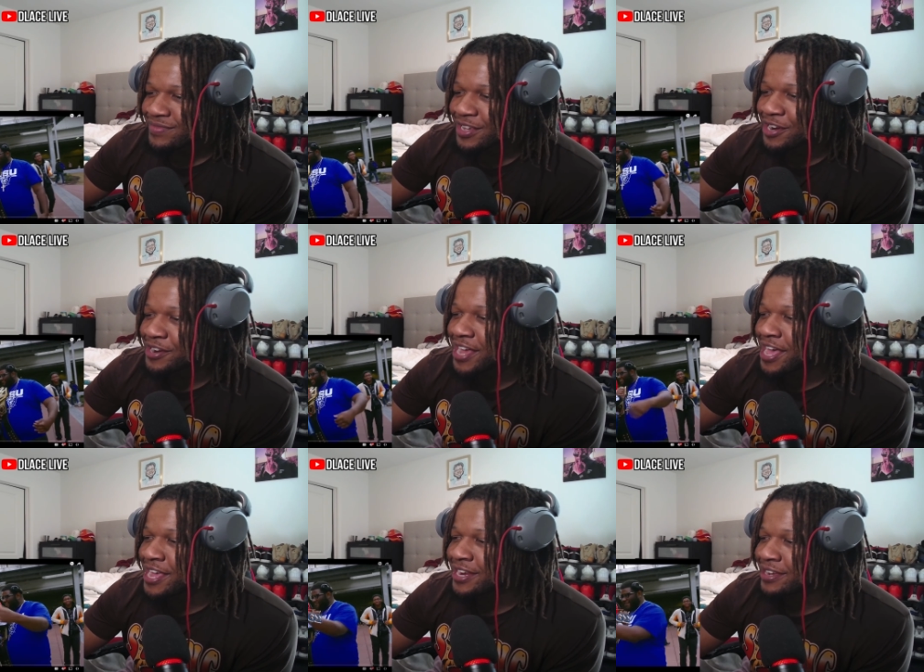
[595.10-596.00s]
You're
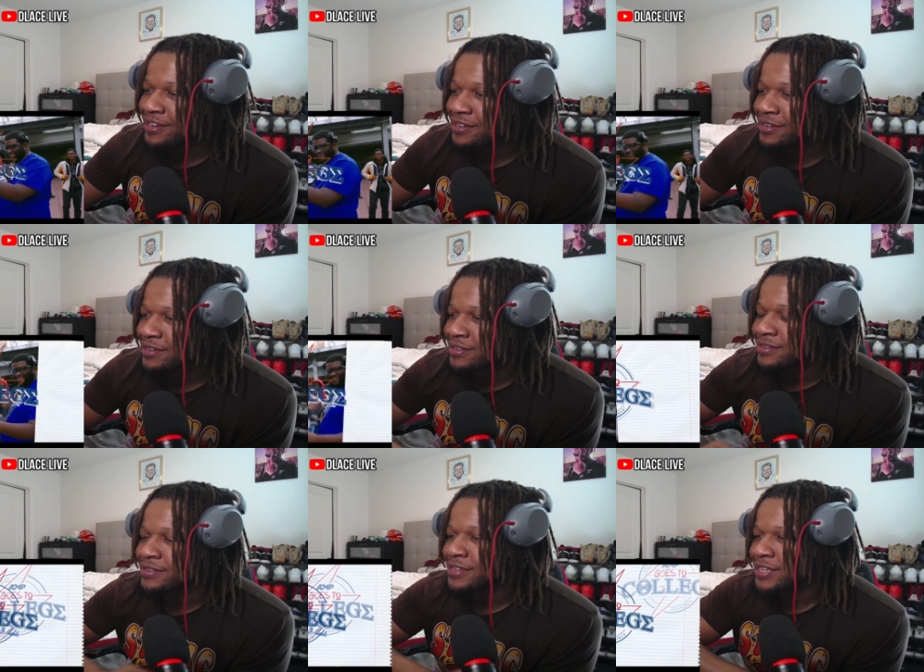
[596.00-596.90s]

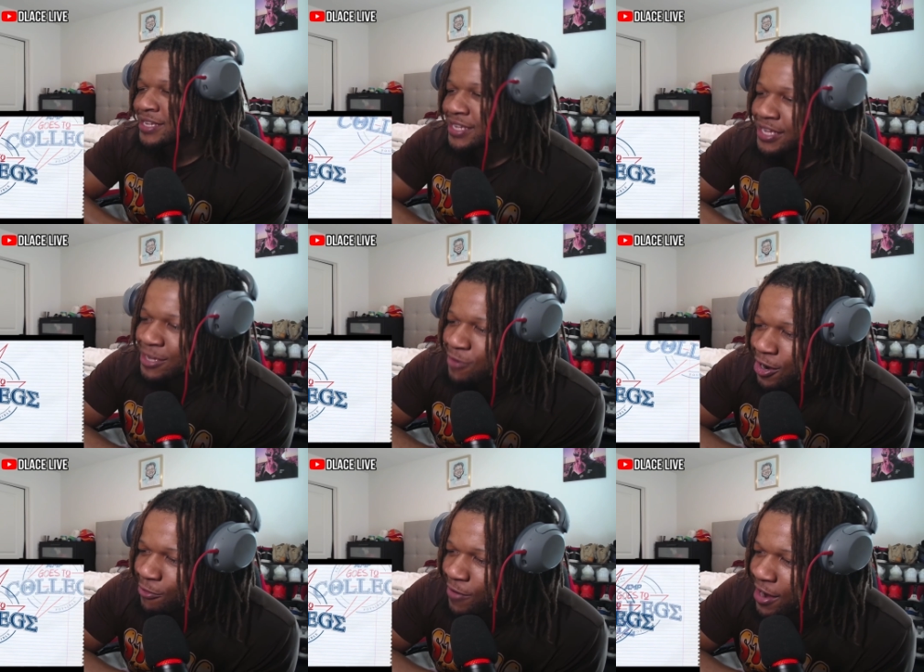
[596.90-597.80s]
done. You
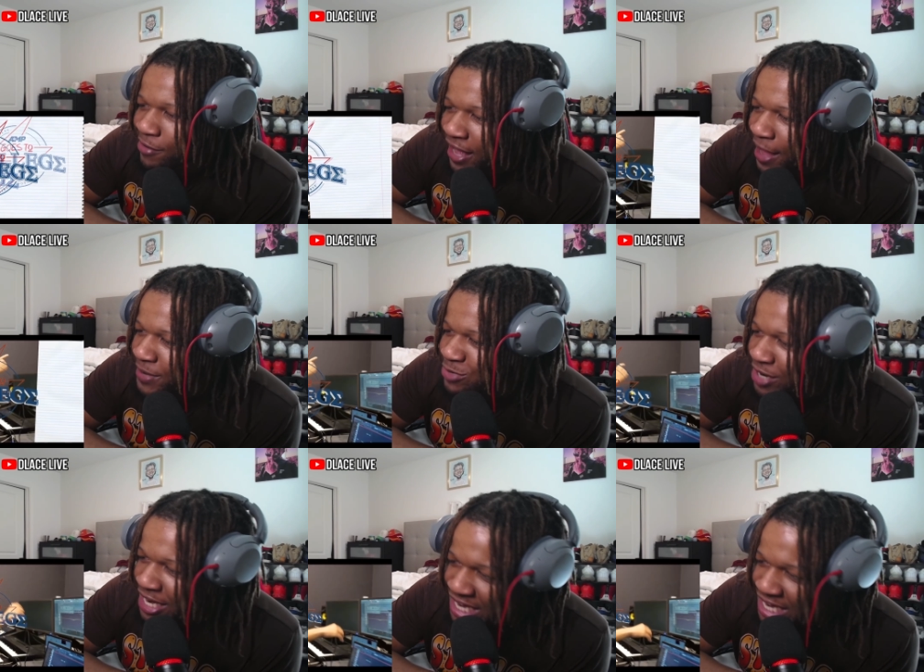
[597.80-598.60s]
walk around campus with a